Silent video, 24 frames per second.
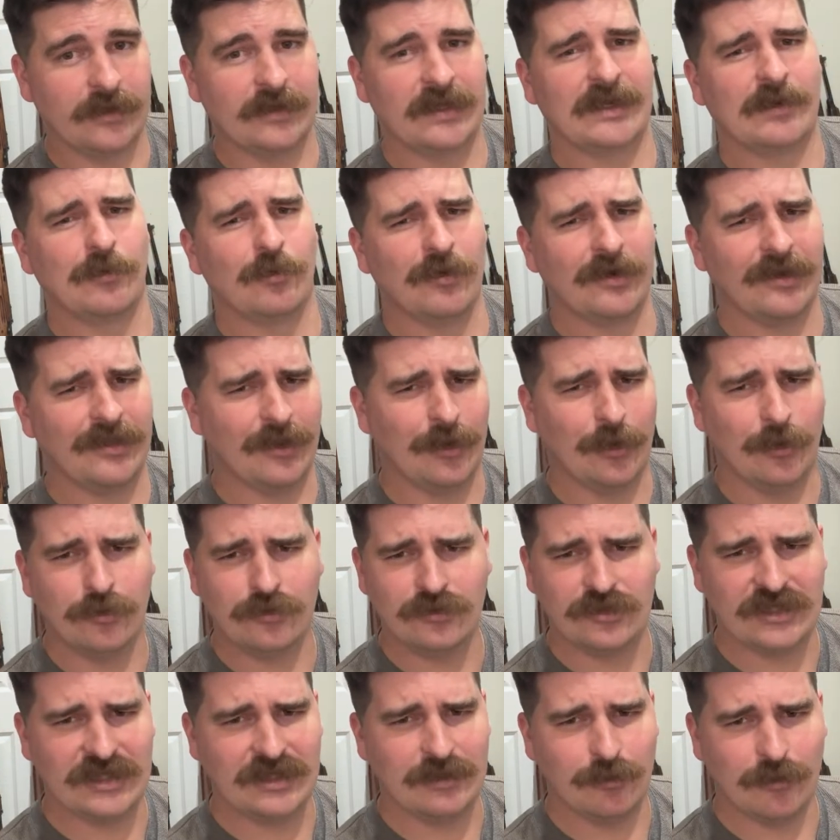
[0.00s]
like one of the
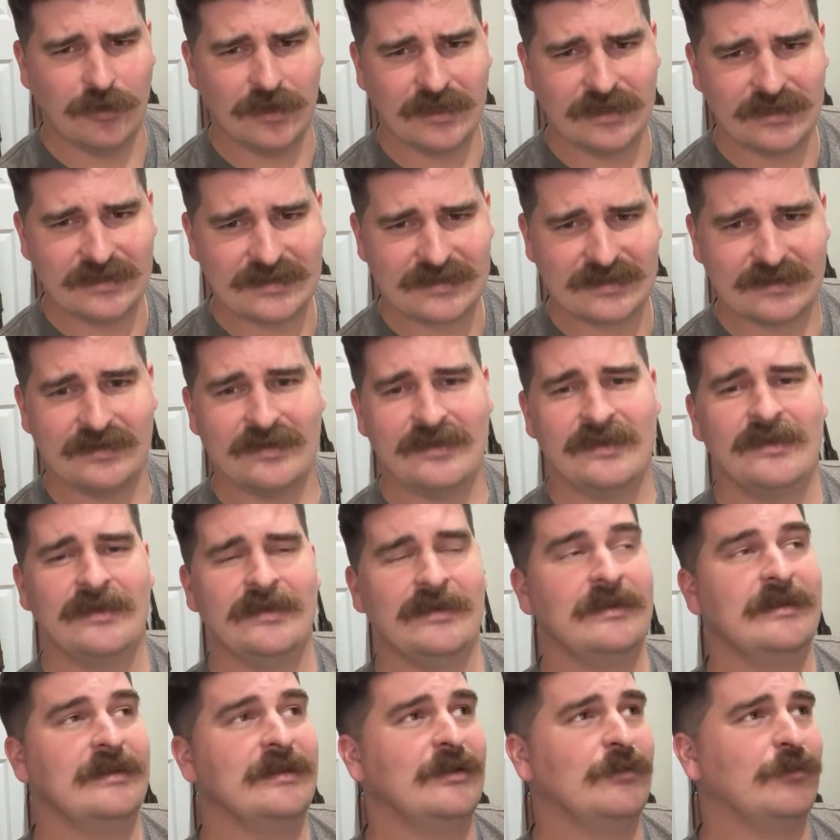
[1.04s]
OG ones
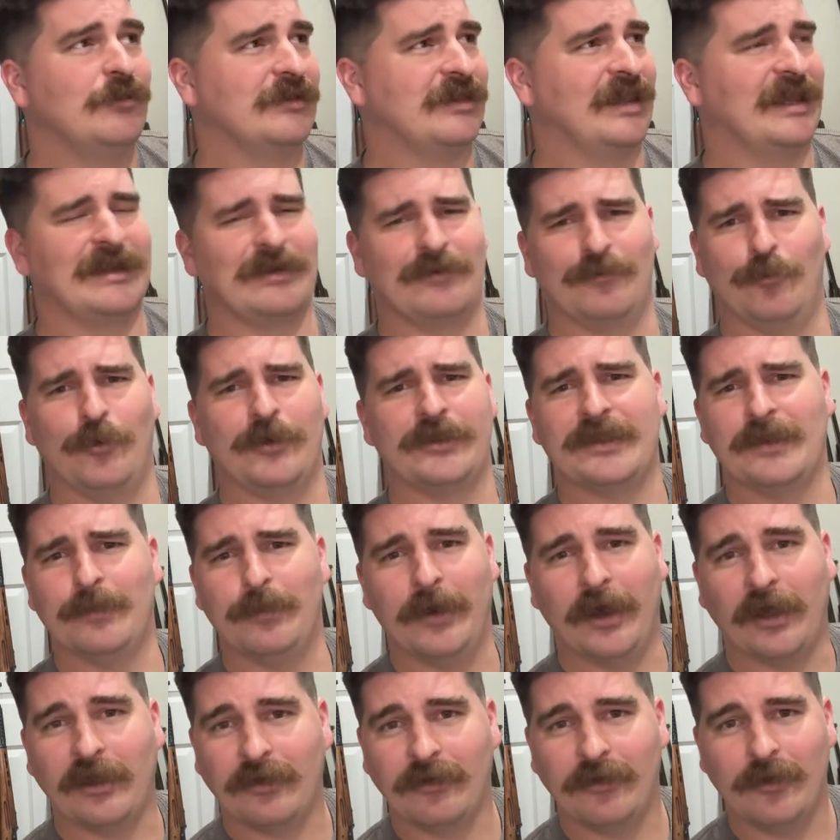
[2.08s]
with like the
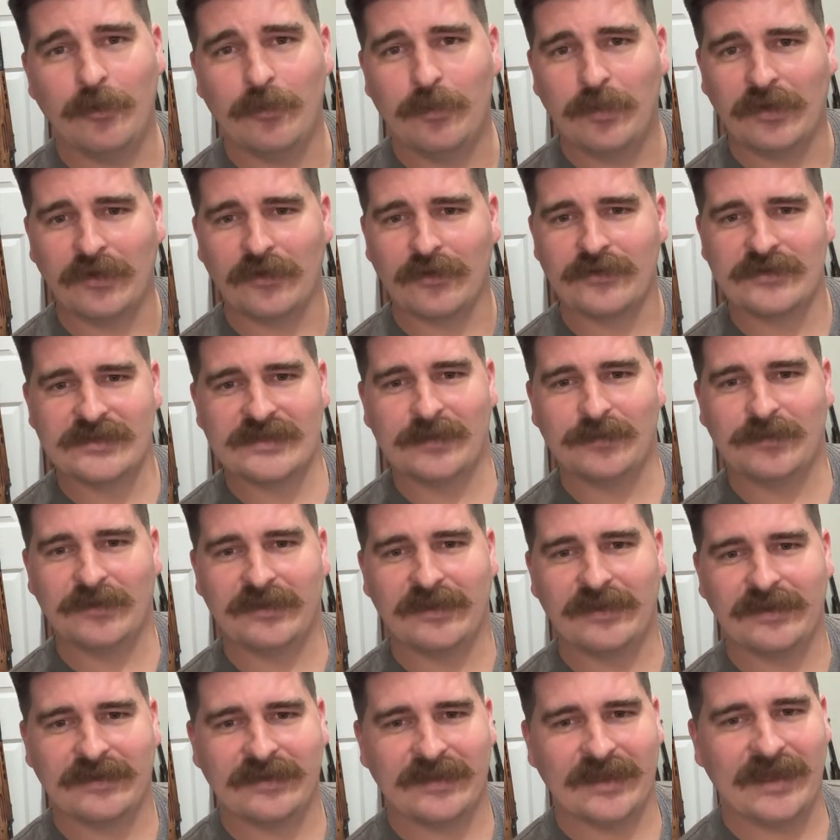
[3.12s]
bottle opener or something
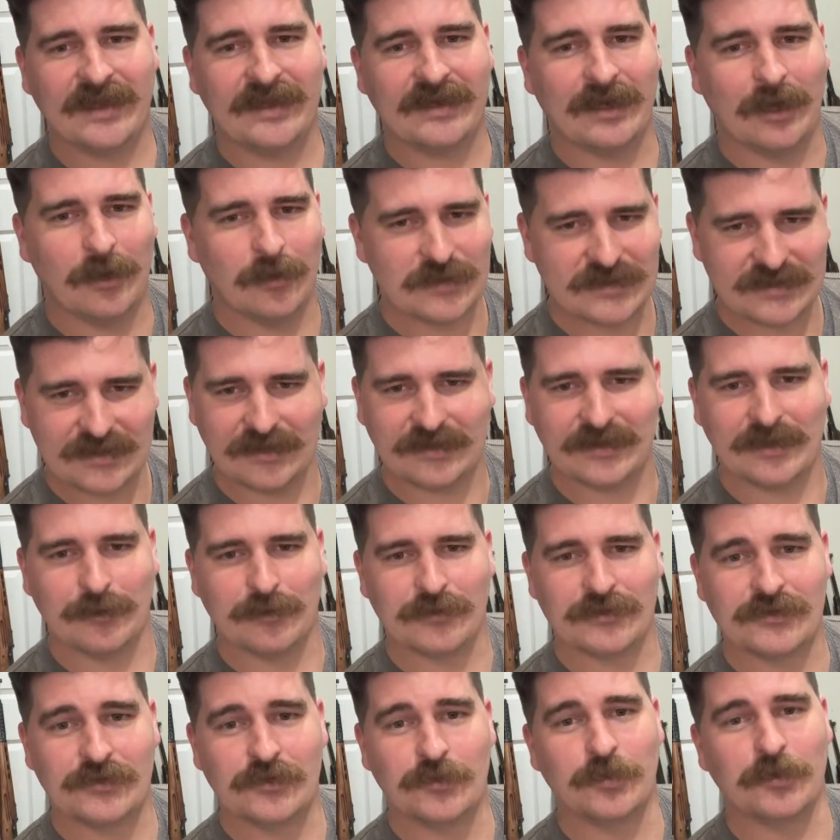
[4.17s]
like that. I always thought they were
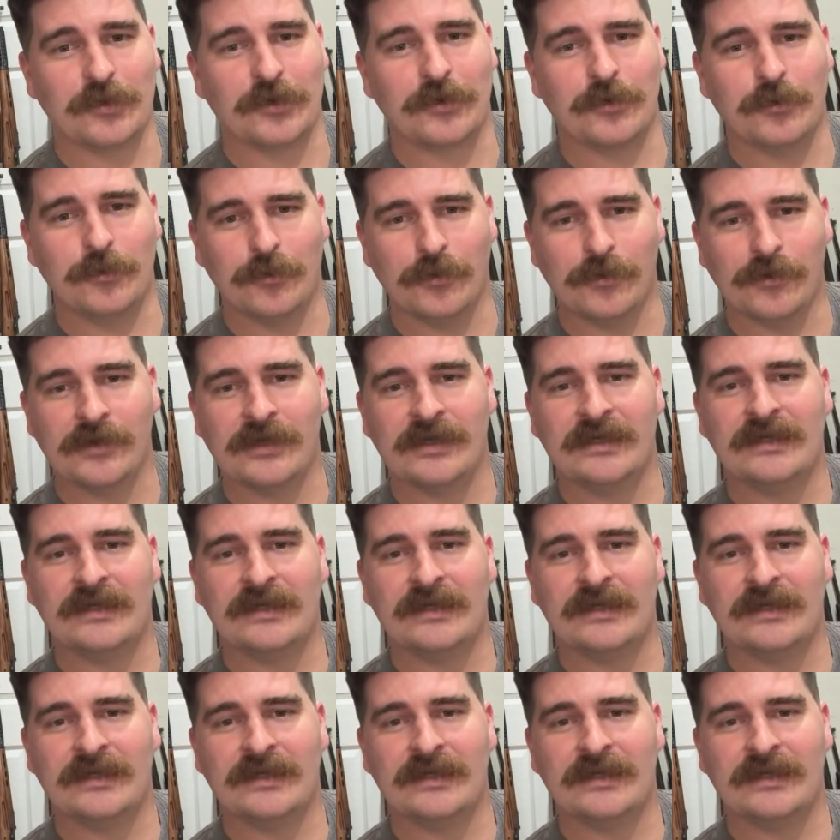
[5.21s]
super cool.